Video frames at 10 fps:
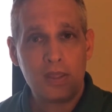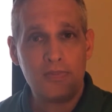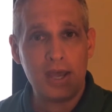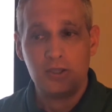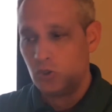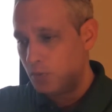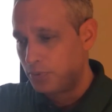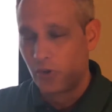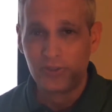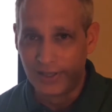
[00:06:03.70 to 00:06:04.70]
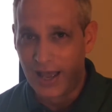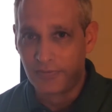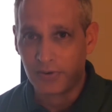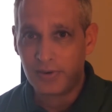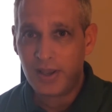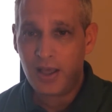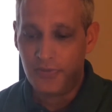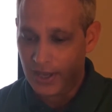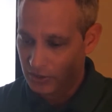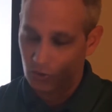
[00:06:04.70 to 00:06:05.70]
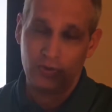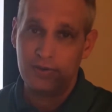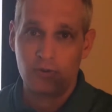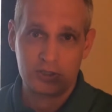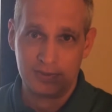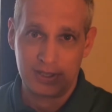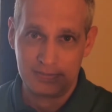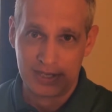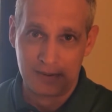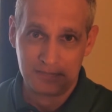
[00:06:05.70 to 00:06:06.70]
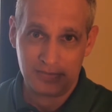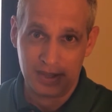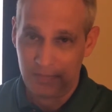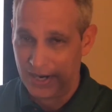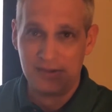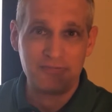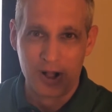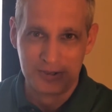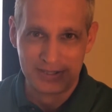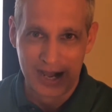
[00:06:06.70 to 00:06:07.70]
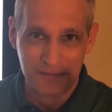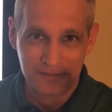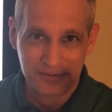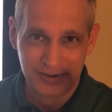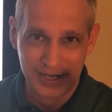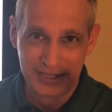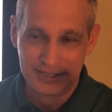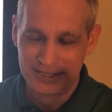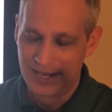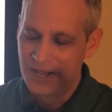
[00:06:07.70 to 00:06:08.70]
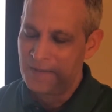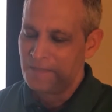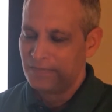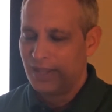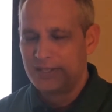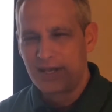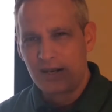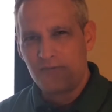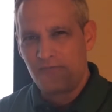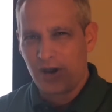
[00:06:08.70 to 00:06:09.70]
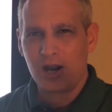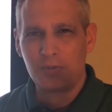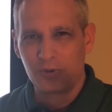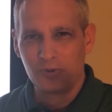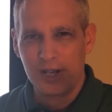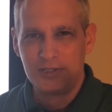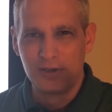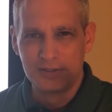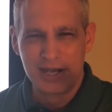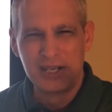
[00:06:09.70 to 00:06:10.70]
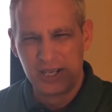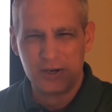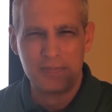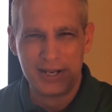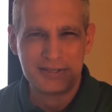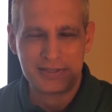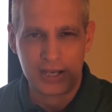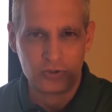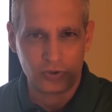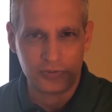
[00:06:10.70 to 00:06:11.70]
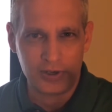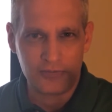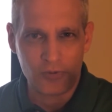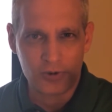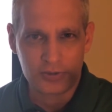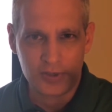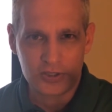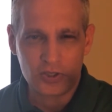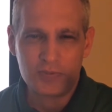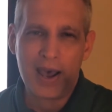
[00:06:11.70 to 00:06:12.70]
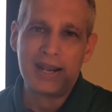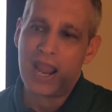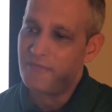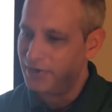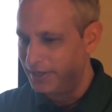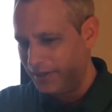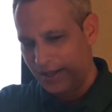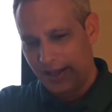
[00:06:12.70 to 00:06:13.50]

that you pull the lever that your reinforcement comes out, that money falls out, right? It's on a variable ratio. It's on an intermittent schedule reinforcement. So it's about every